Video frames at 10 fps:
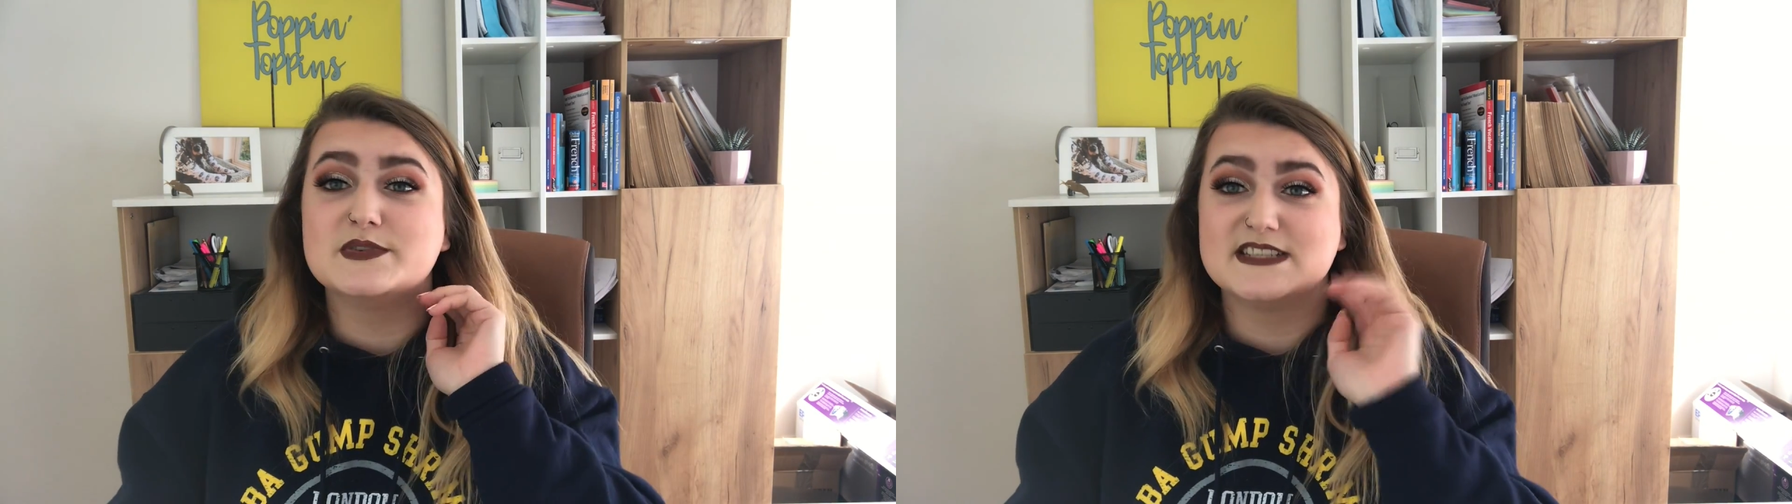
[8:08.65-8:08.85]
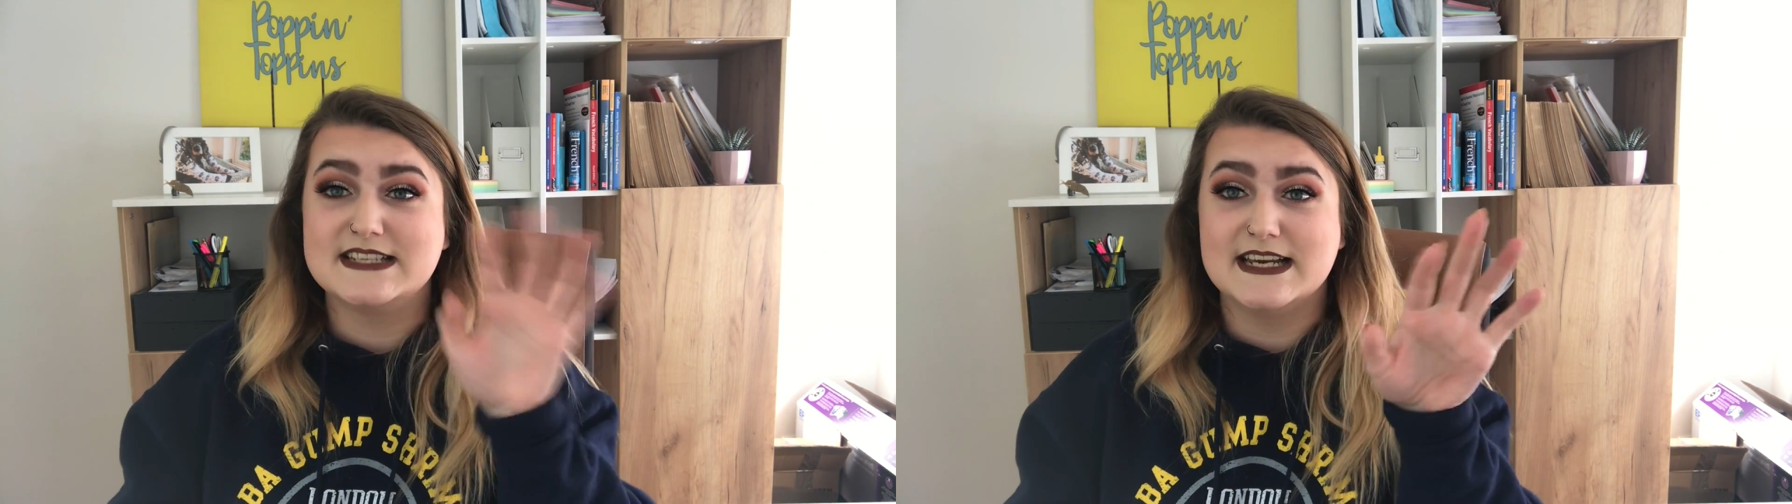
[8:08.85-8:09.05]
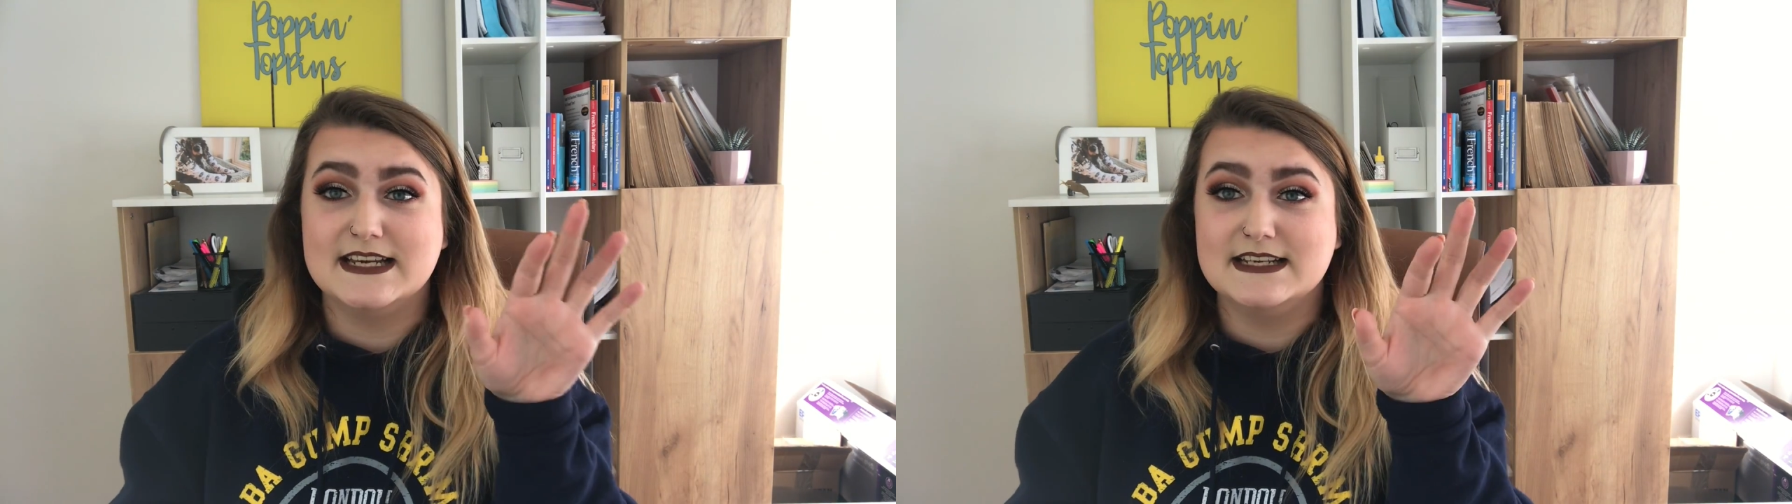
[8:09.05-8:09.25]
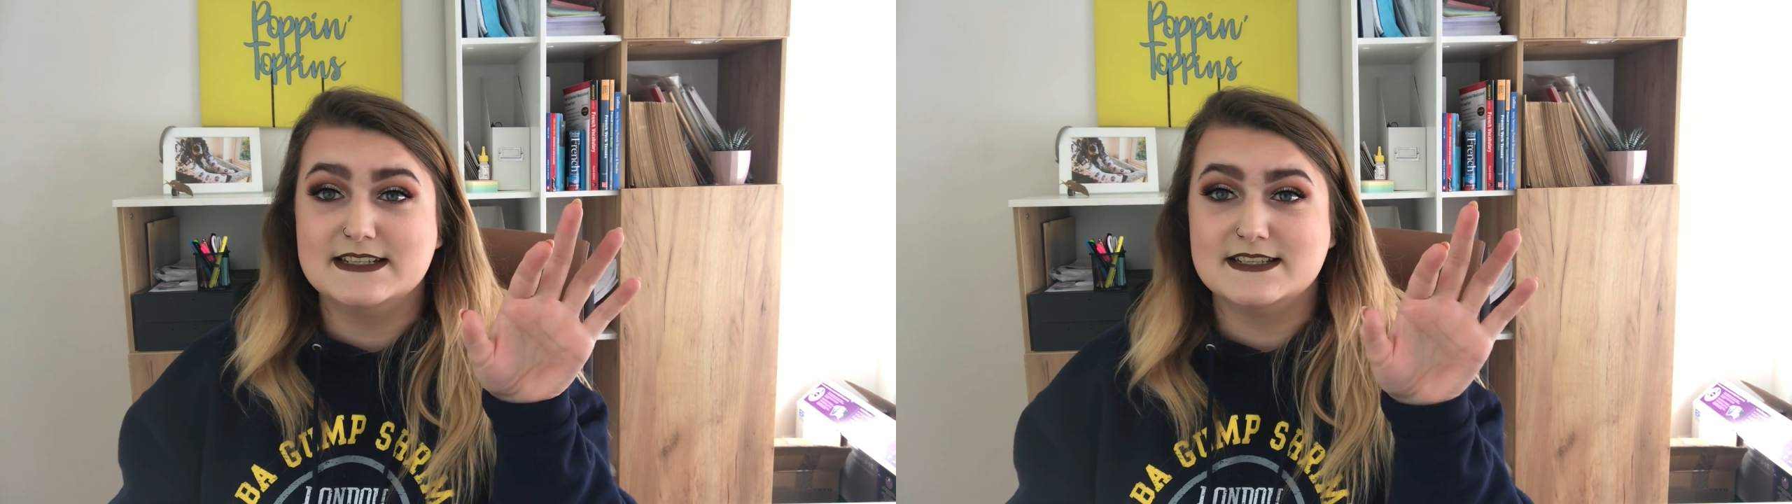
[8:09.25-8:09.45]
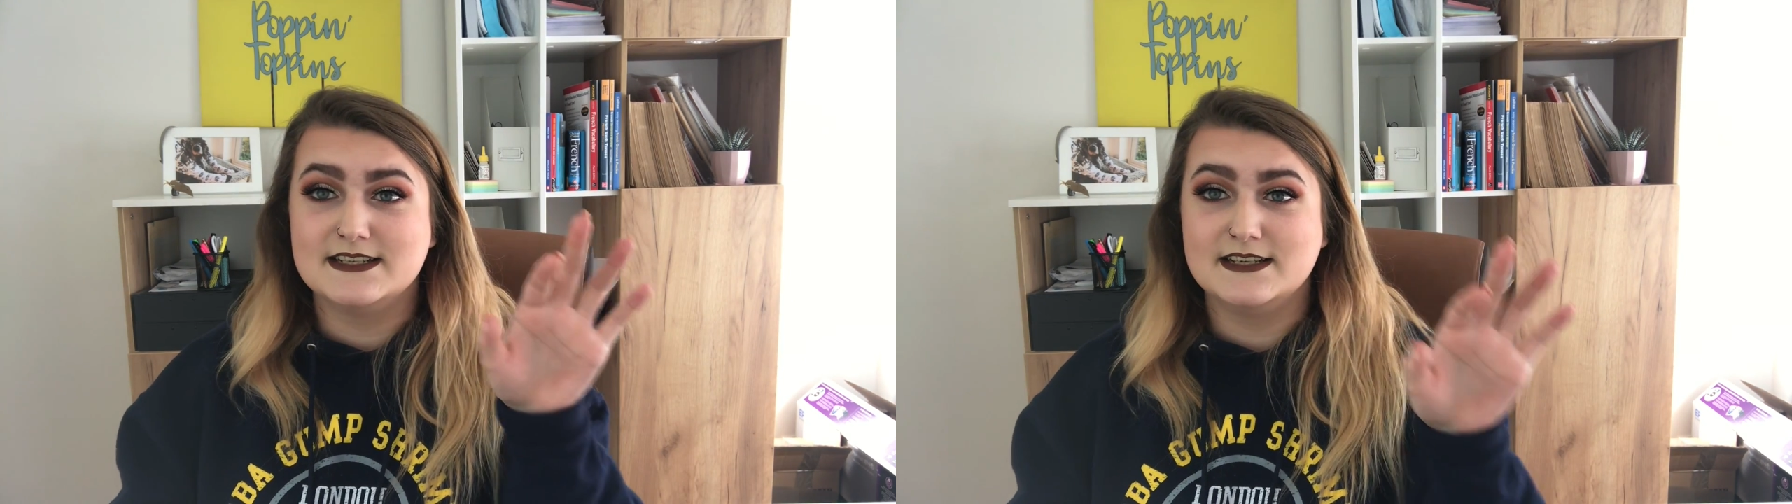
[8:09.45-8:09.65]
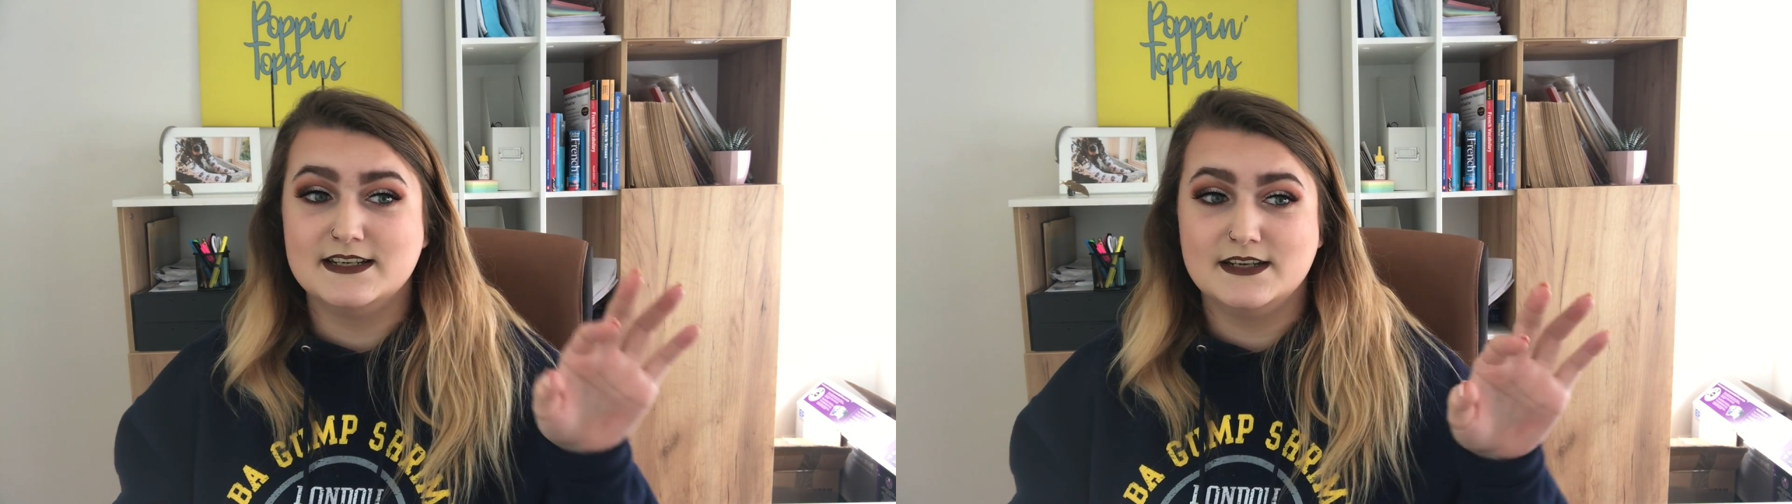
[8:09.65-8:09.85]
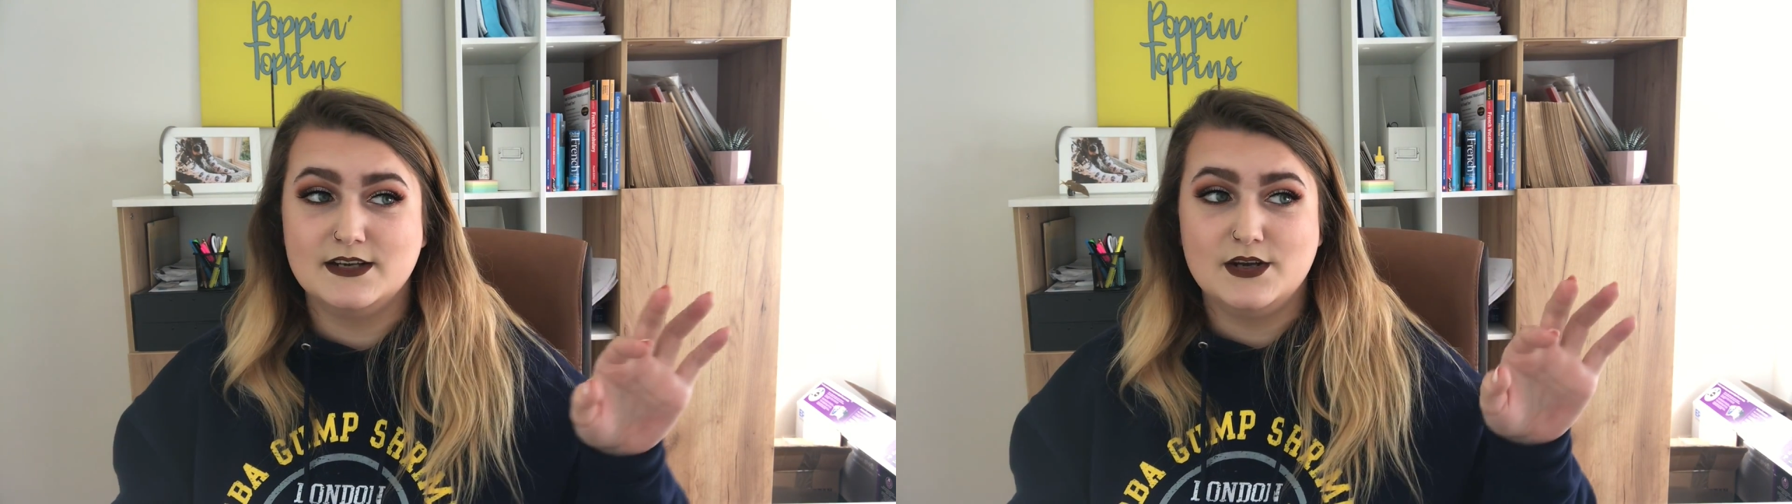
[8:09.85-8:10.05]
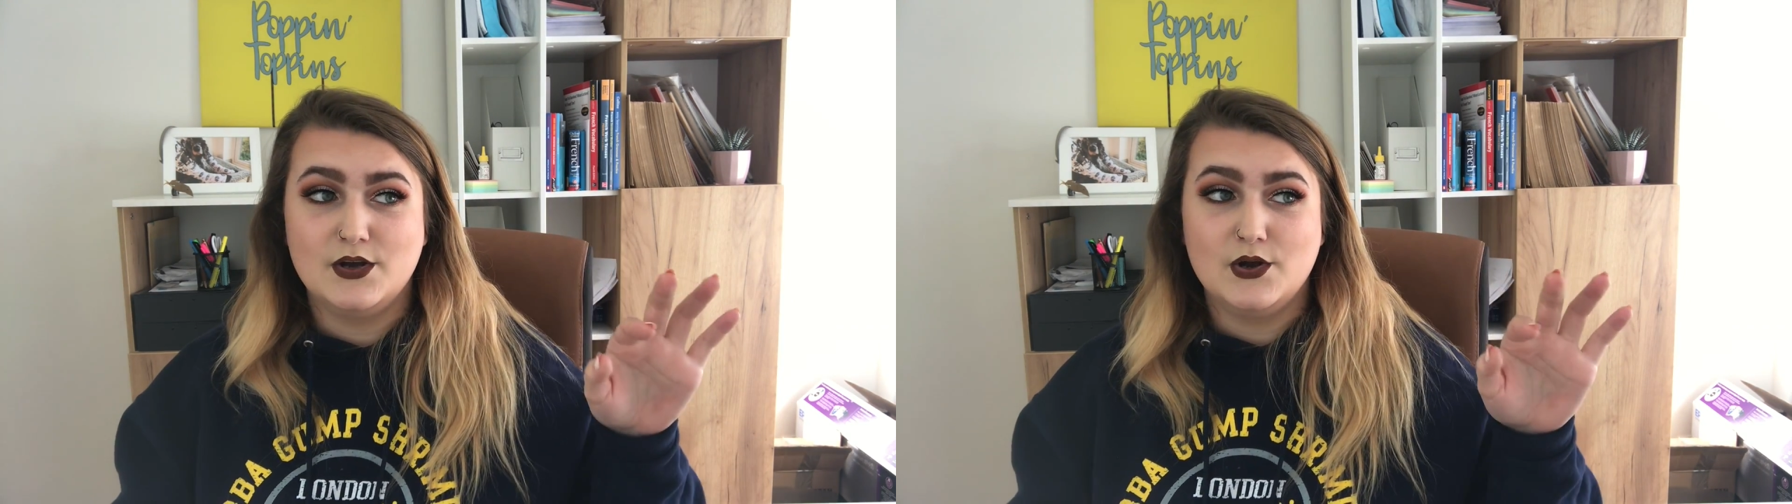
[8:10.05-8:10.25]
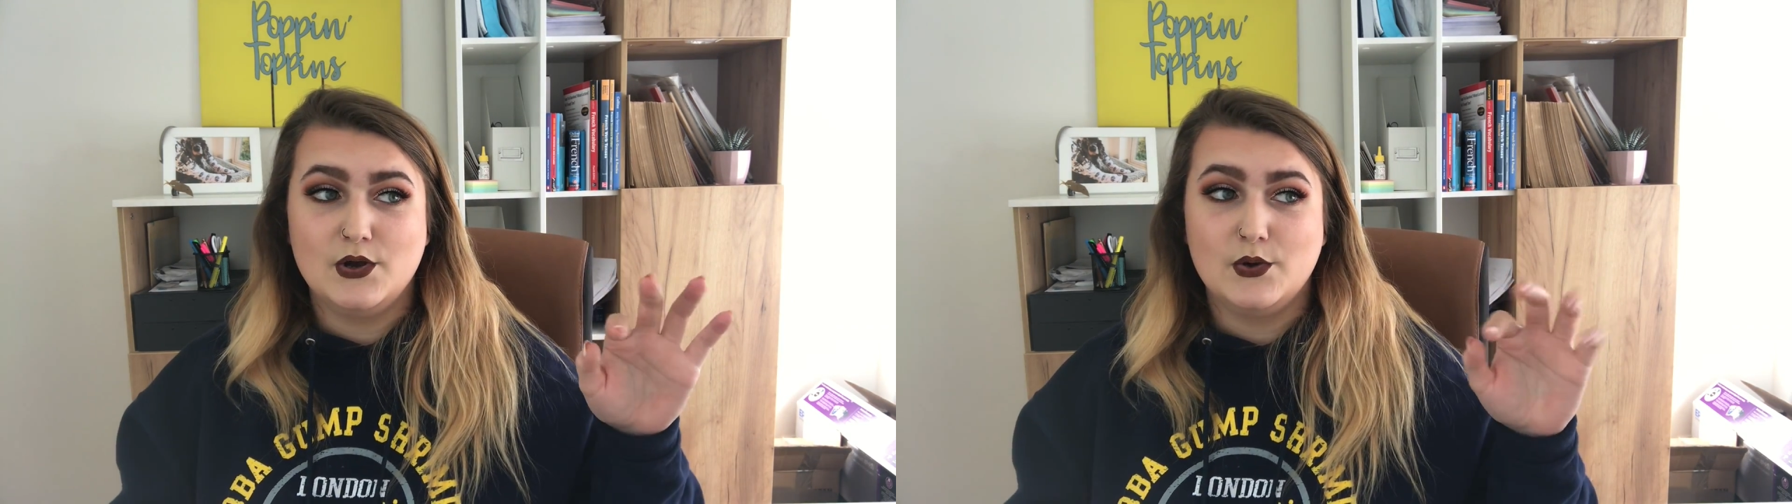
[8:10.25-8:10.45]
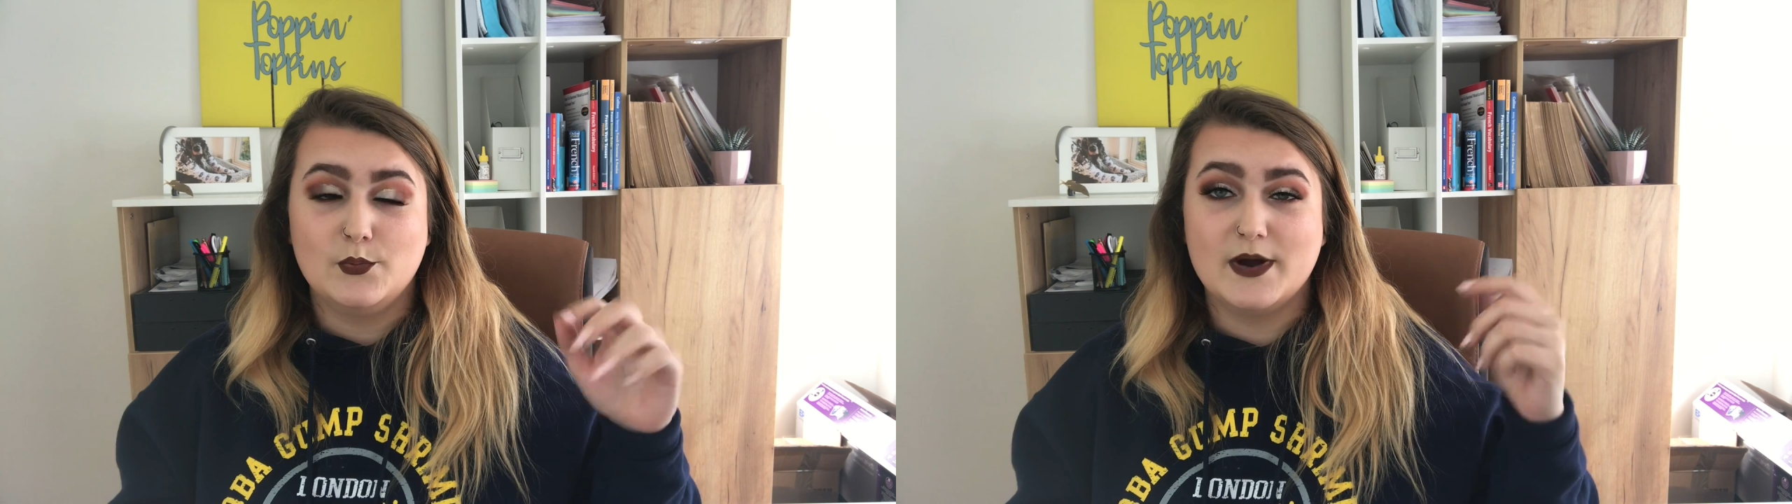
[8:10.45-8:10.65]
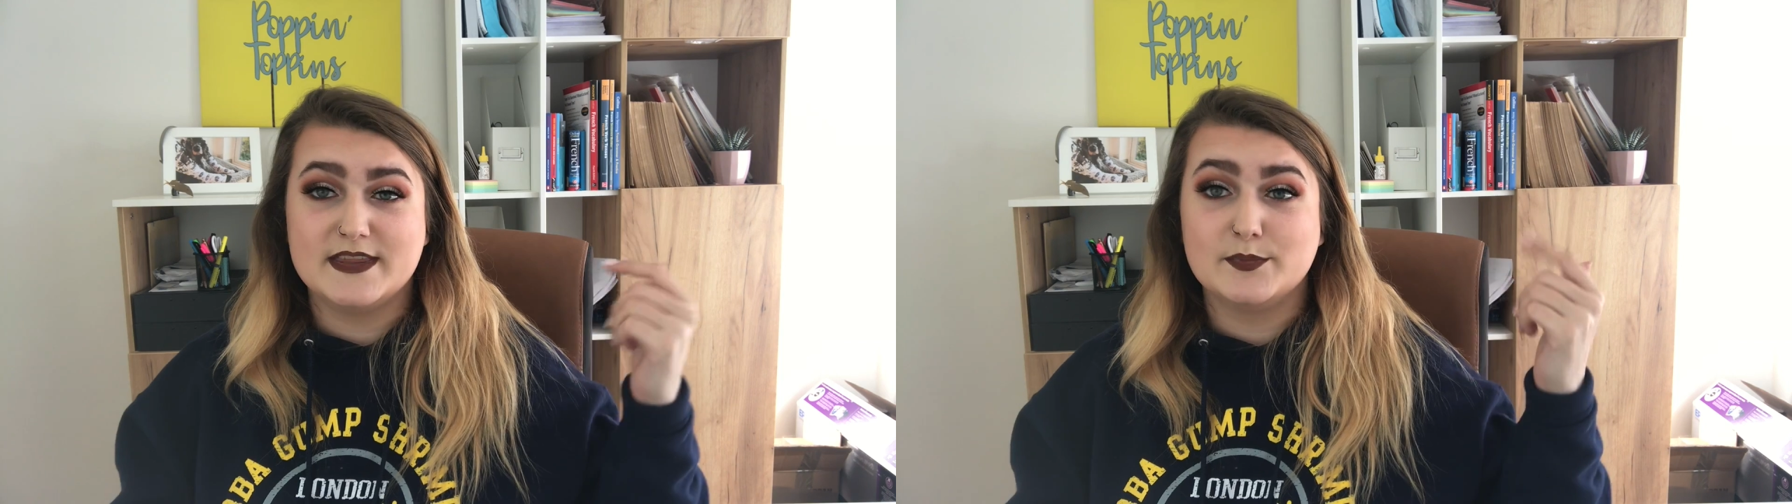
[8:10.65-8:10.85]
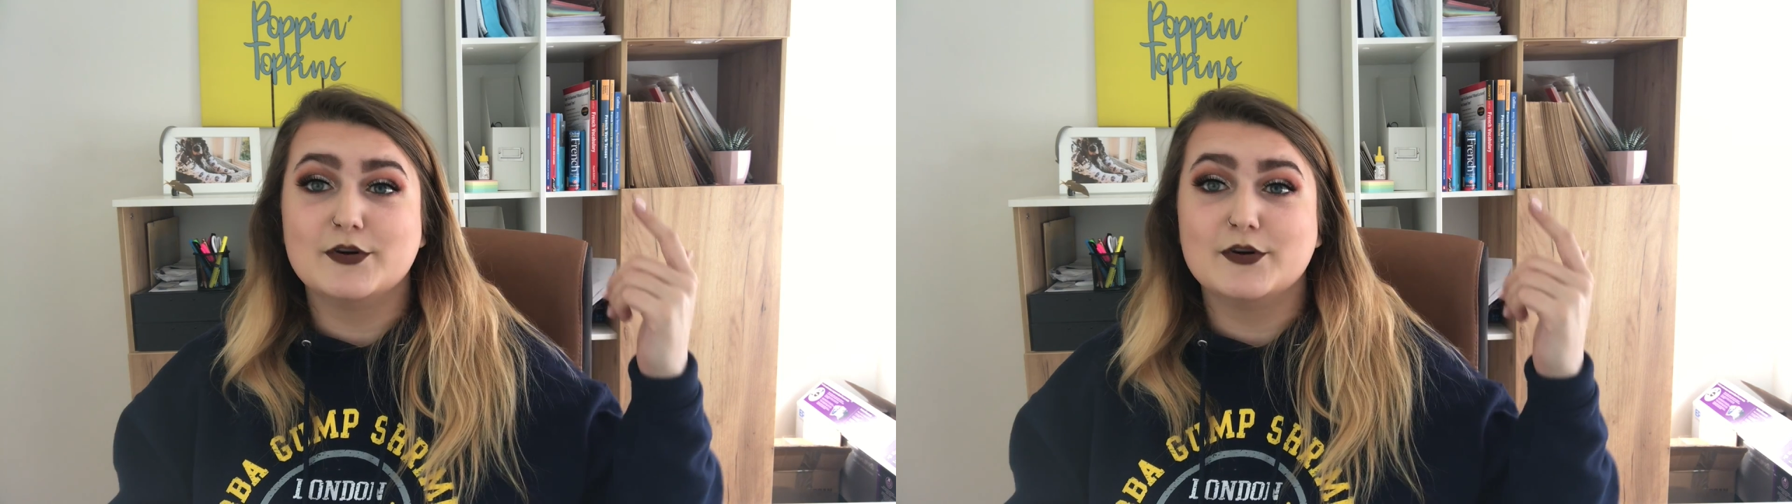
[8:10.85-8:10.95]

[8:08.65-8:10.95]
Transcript: sit where the